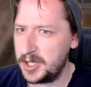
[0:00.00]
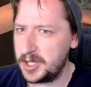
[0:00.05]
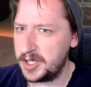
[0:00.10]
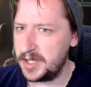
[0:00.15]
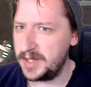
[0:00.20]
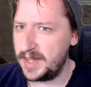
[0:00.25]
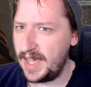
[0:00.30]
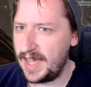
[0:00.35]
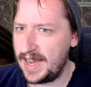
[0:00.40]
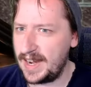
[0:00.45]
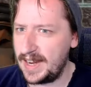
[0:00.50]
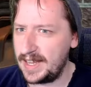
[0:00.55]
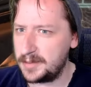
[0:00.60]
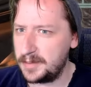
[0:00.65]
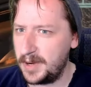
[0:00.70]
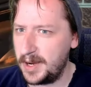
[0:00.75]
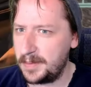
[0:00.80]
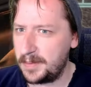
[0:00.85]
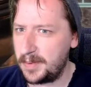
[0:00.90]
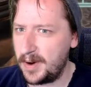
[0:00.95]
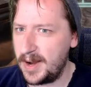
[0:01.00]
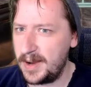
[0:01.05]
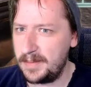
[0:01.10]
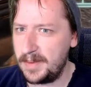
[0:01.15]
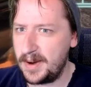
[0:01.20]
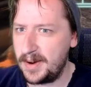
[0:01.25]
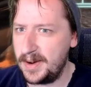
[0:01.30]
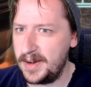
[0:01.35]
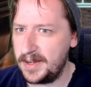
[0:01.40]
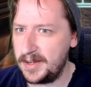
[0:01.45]
to that as my
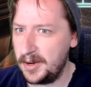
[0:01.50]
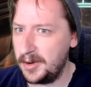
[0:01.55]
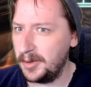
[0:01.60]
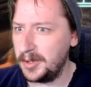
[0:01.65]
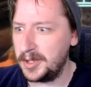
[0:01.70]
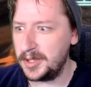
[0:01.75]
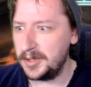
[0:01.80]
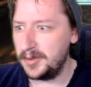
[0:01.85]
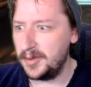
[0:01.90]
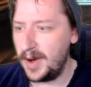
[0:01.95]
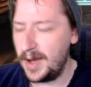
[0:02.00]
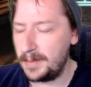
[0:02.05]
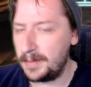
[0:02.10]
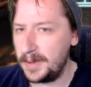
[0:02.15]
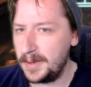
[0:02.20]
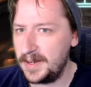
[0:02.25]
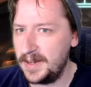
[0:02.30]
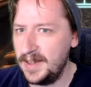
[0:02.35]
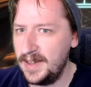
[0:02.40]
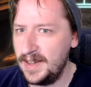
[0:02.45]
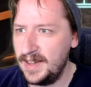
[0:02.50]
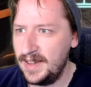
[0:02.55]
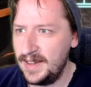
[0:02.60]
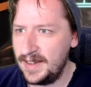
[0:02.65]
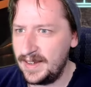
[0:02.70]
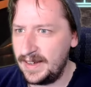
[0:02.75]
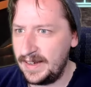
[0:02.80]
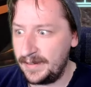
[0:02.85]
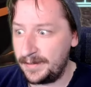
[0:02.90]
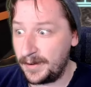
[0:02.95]
primary go-to weapon.
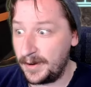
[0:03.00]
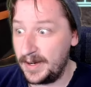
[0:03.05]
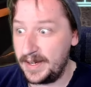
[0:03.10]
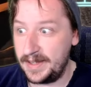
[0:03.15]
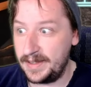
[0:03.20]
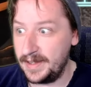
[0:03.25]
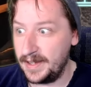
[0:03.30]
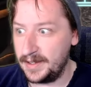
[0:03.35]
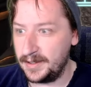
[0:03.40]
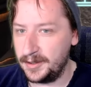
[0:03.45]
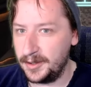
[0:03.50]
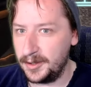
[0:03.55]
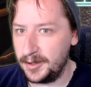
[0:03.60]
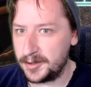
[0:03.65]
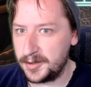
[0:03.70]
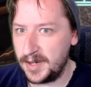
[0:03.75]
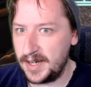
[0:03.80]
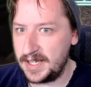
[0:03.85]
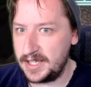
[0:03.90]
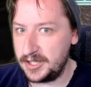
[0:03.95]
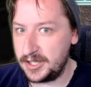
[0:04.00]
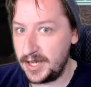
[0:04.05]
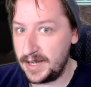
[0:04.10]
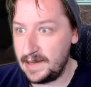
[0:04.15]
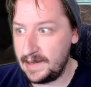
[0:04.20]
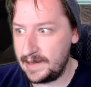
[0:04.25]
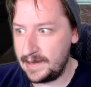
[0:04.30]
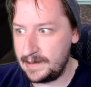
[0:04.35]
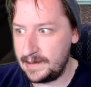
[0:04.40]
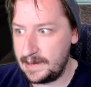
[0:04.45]
Uh, for anything close range,
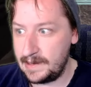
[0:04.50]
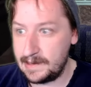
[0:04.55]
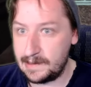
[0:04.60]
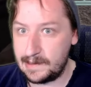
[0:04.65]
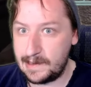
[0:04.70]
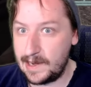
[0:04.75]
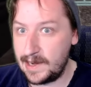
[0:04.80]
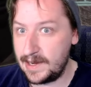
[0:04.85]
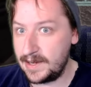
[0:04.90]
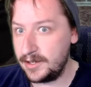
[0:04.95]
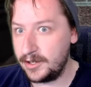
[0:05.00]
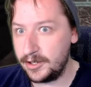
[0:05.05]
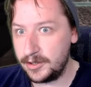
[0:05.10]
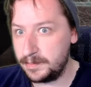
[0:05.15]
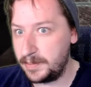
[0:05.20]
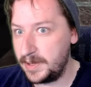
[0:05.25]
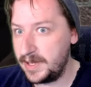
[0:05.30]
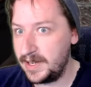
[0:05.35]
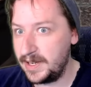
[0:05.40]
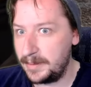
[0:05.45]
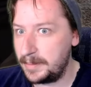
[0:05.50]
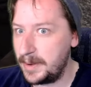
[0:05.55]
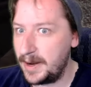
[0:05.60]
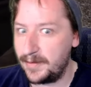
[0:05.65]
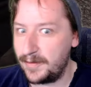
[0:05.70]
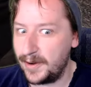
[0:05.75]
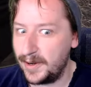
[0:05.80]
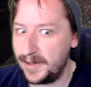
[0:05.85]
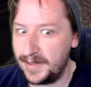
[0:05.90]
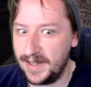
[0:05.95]
and it kind of just beat up
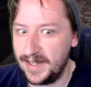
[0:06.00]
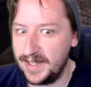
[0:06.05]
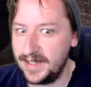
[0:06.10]
everything.